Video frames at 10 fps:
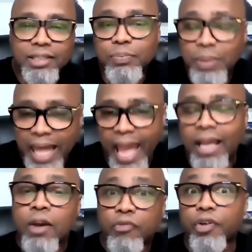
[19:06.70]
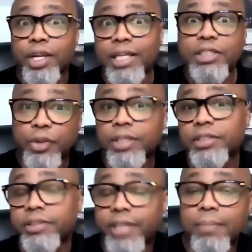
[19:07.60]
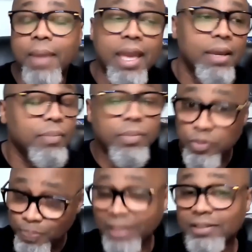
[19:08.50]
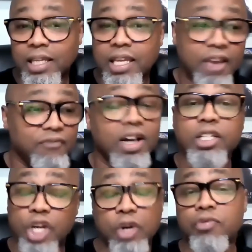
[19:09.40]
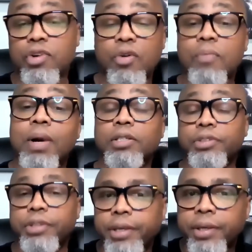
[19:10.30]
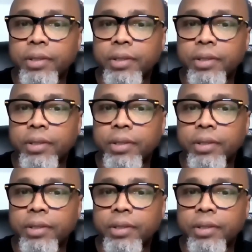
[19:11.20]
less black for any choices they made, especially if I don't know them personally.